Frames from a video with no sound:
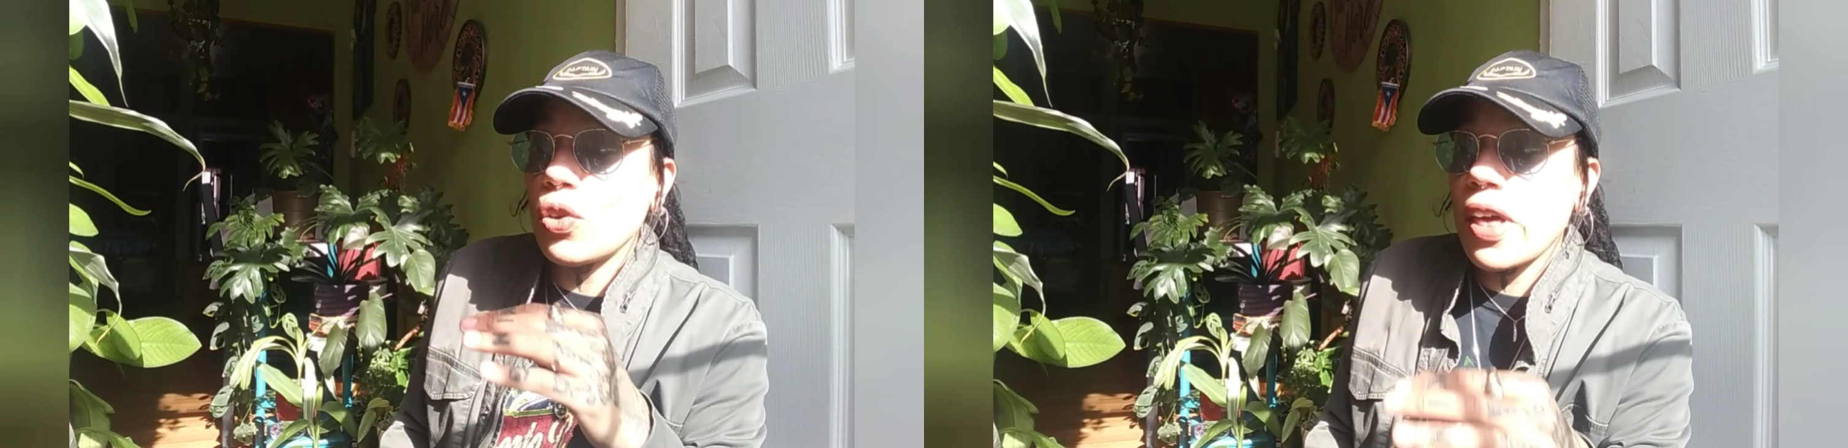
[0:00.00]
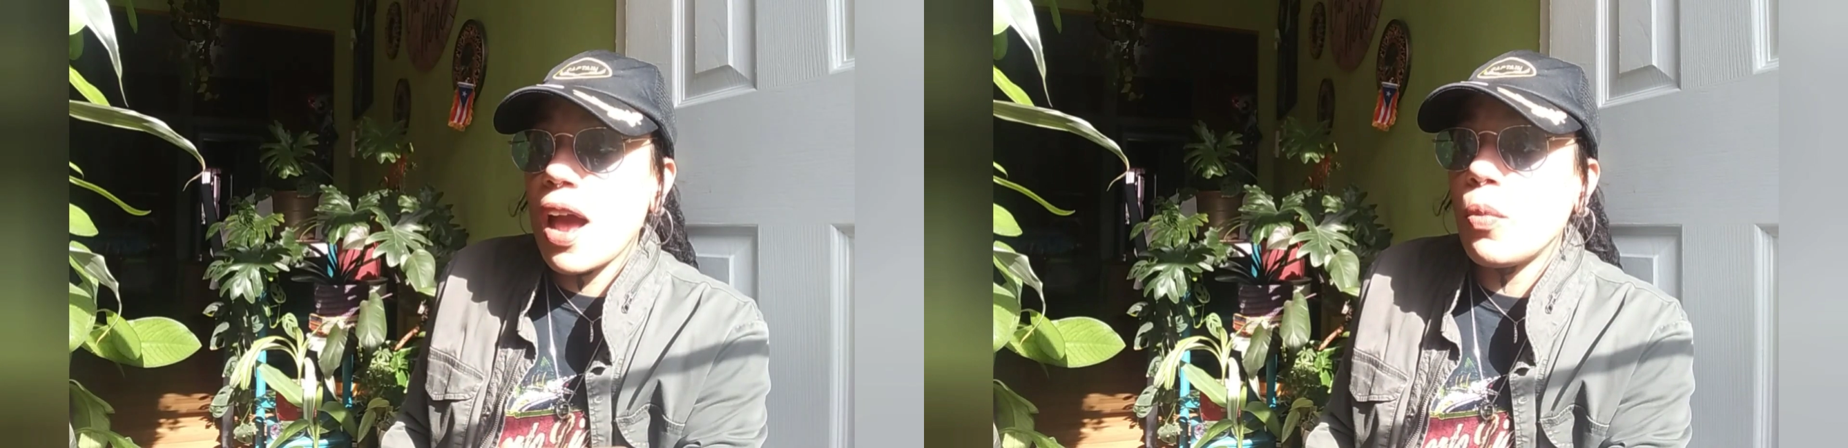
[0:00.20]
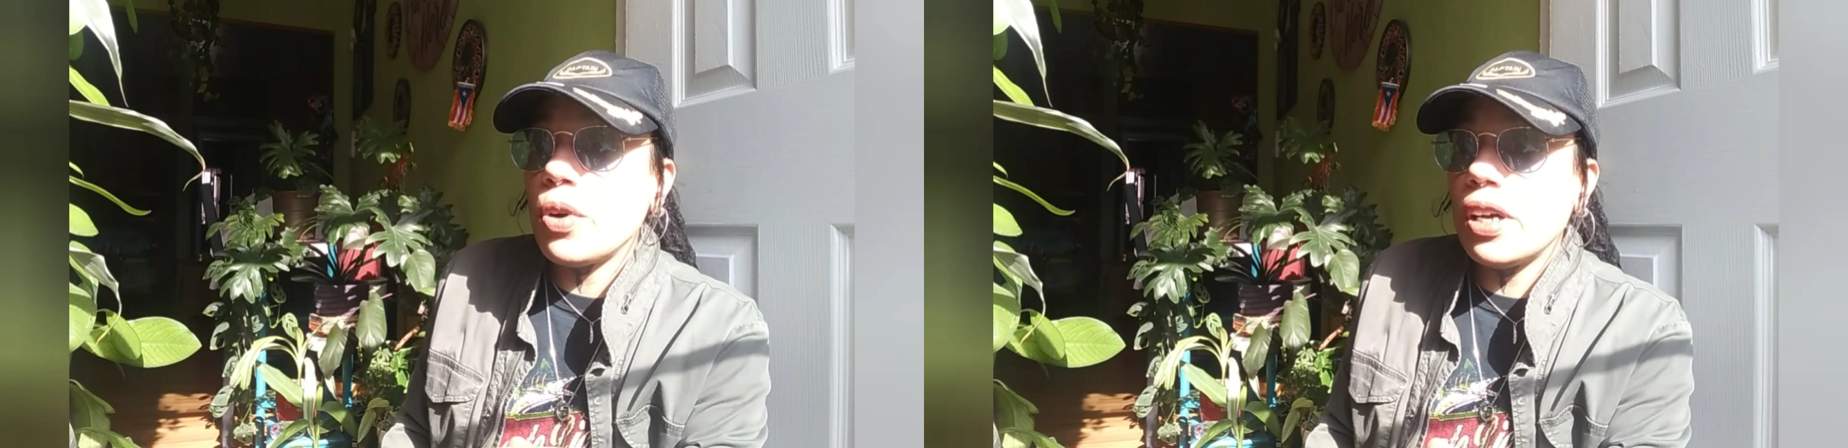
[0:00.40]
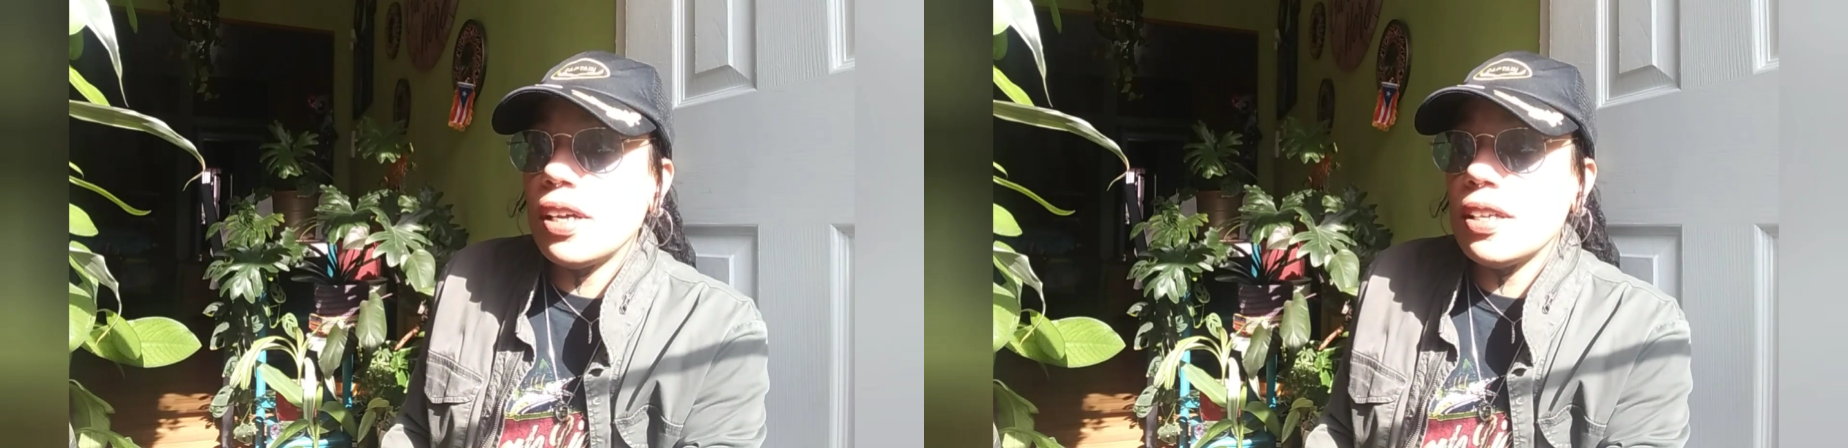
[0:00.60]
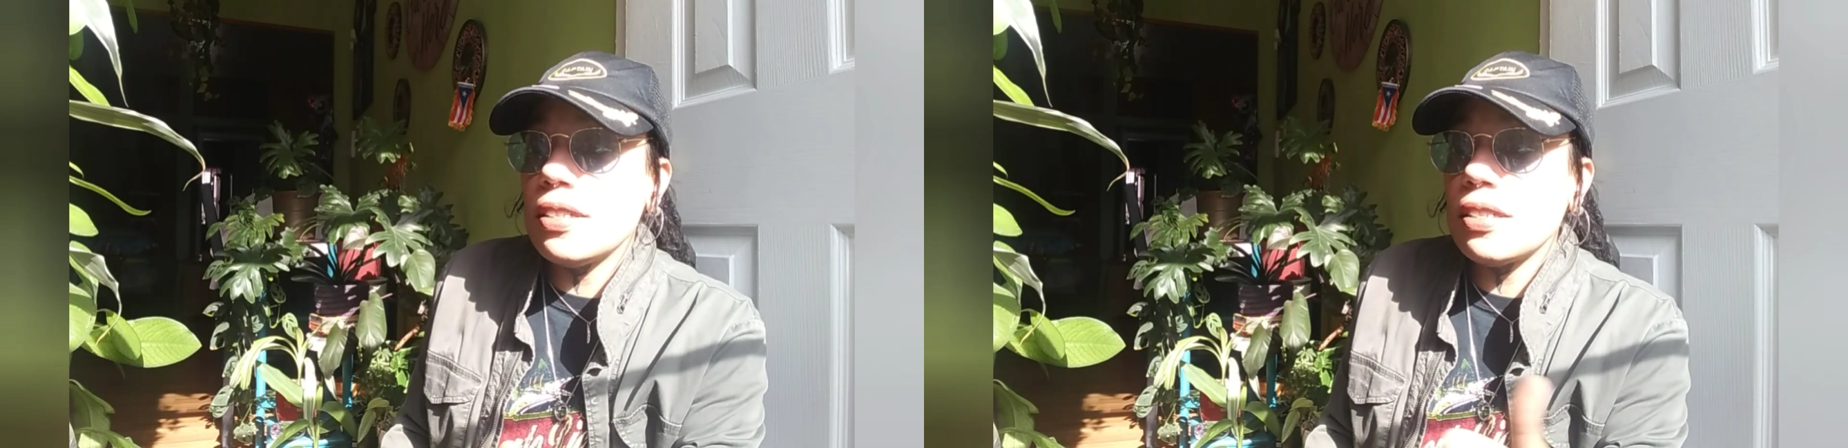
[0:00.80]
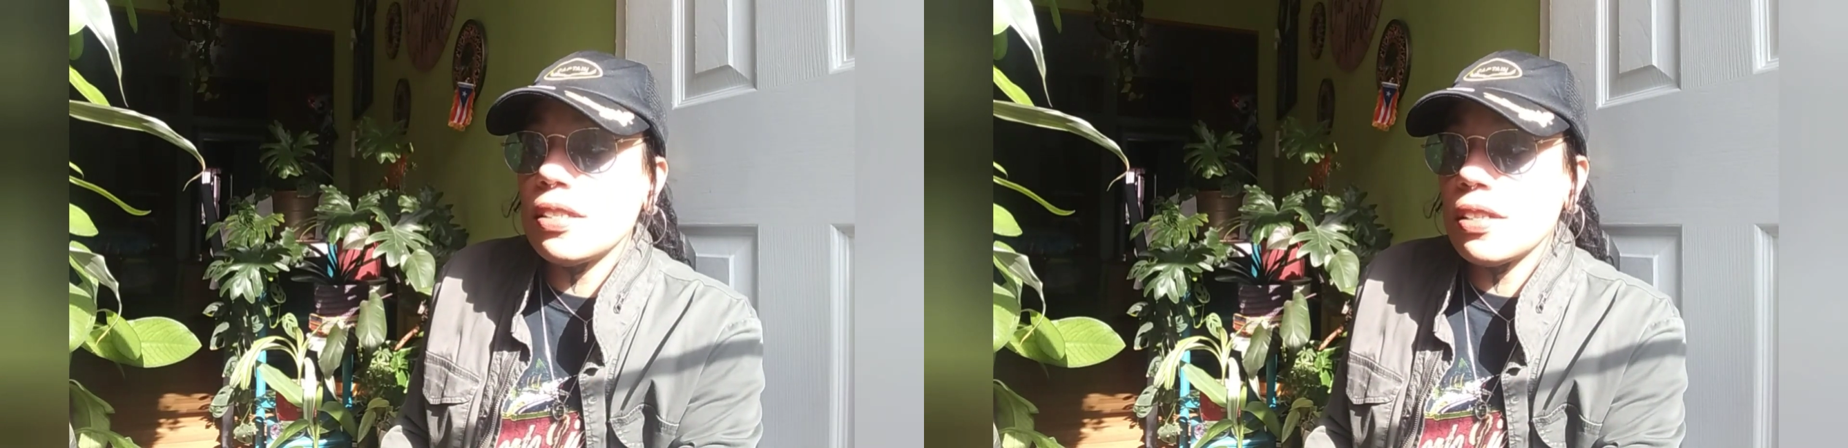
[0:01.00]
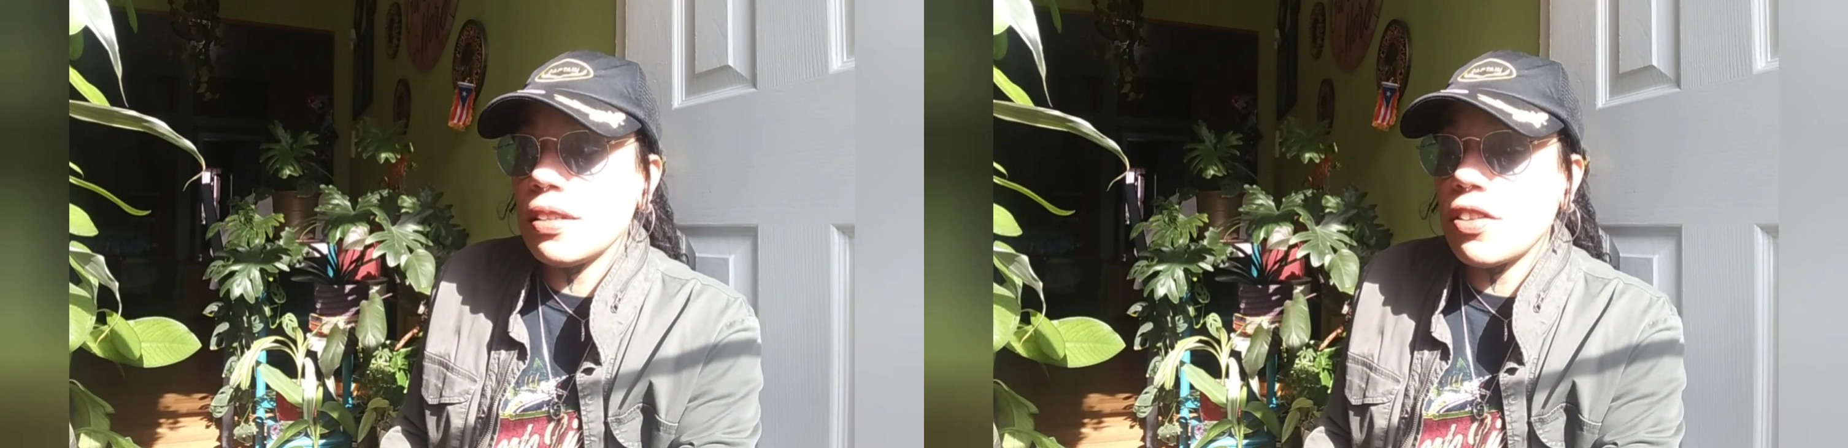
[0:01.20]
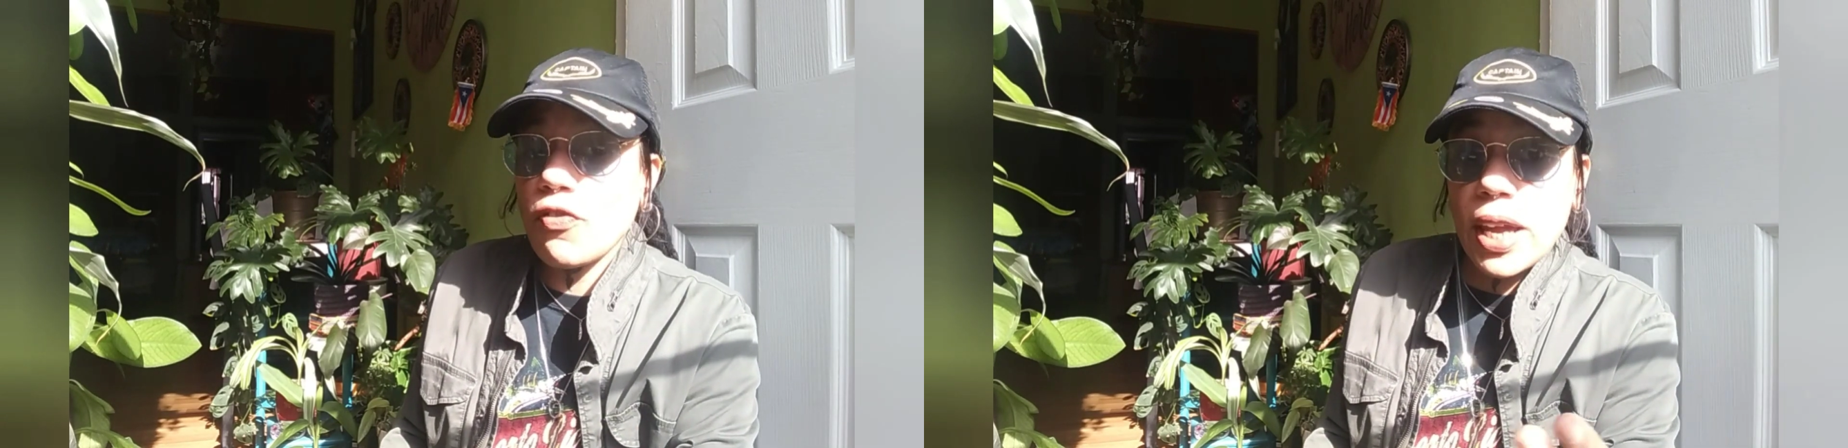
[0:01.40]
that was
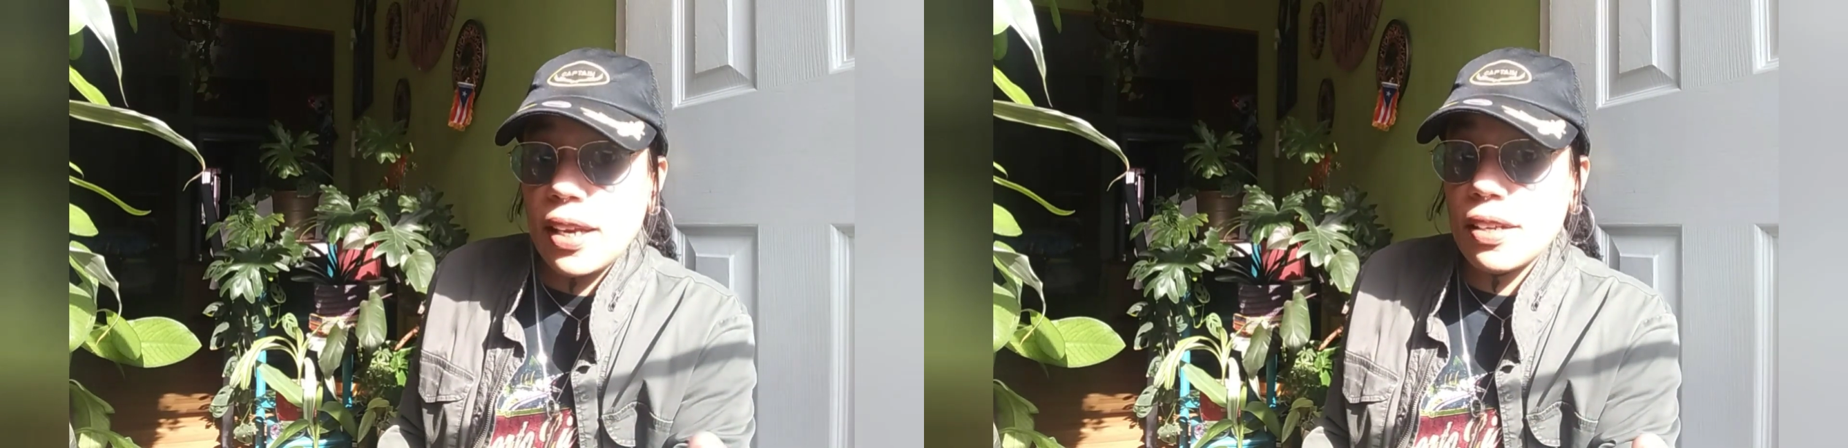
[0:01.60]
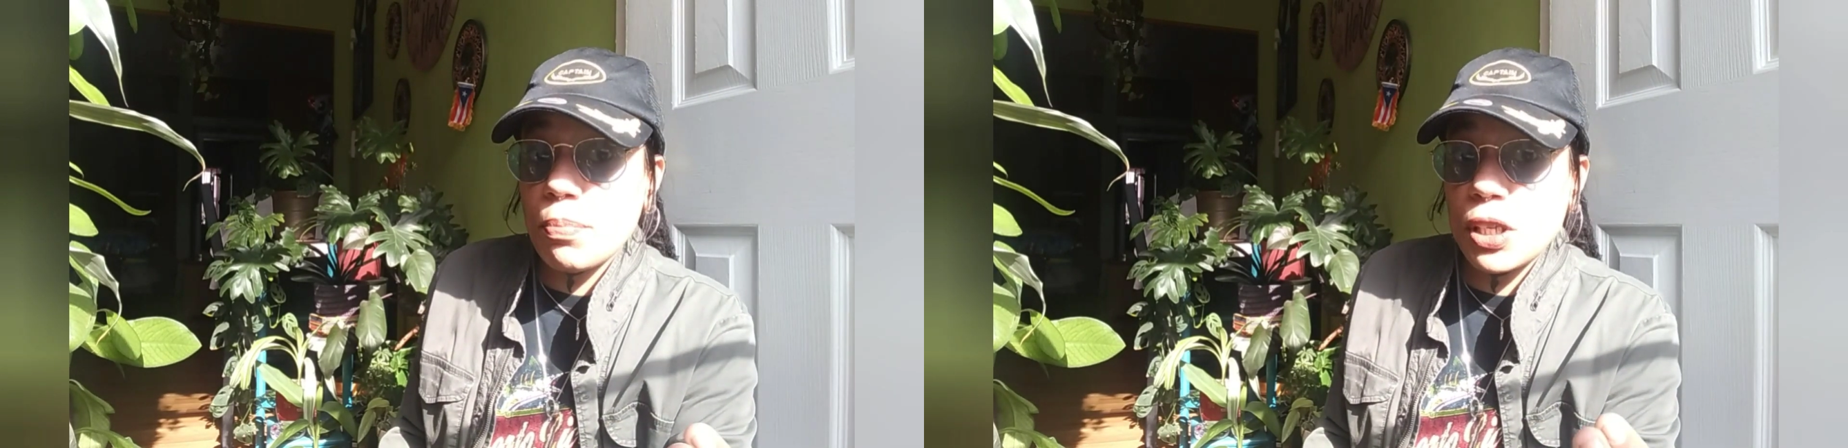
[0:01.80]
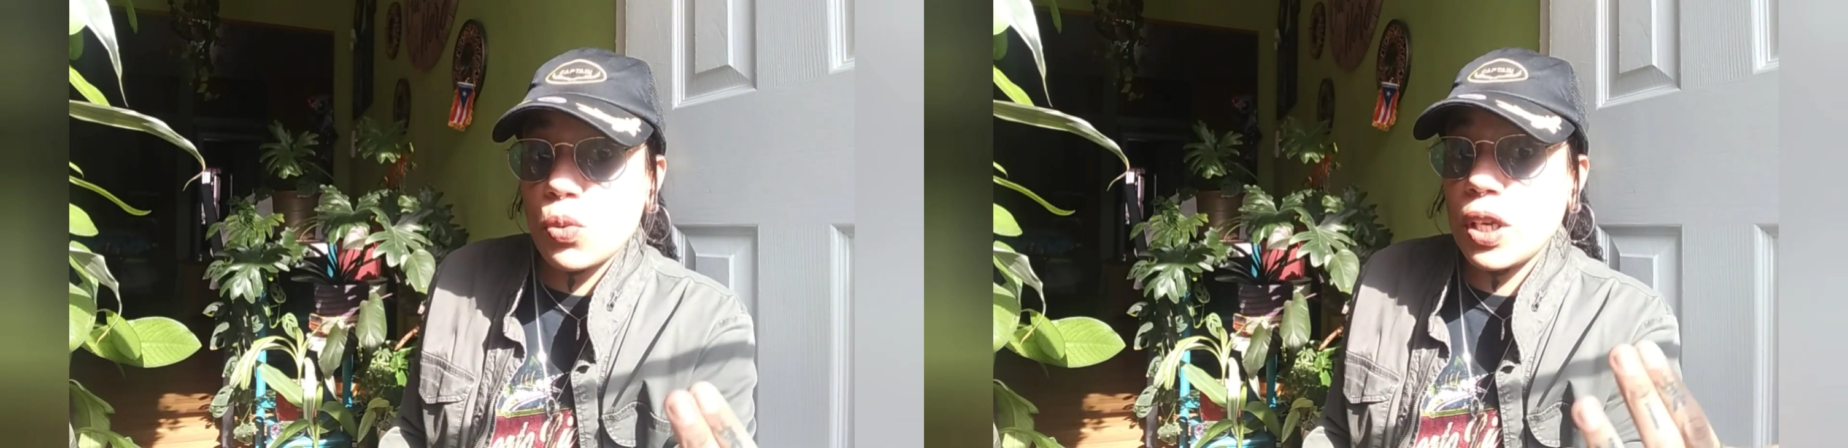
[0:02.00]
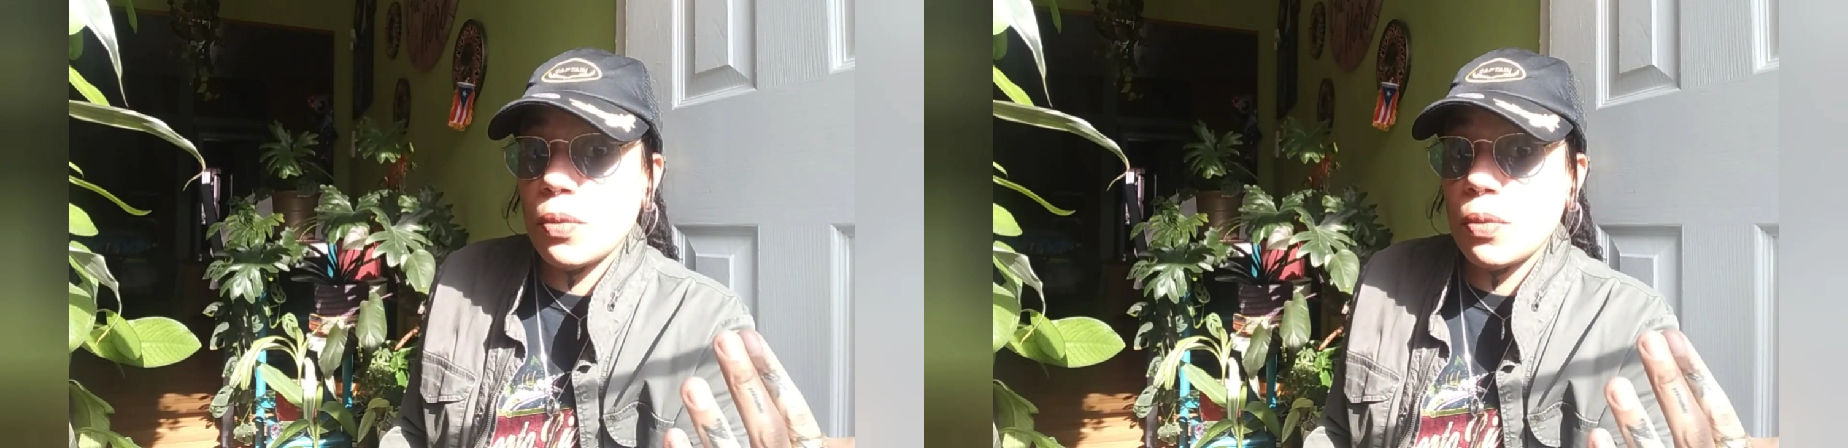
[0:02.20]
the fight between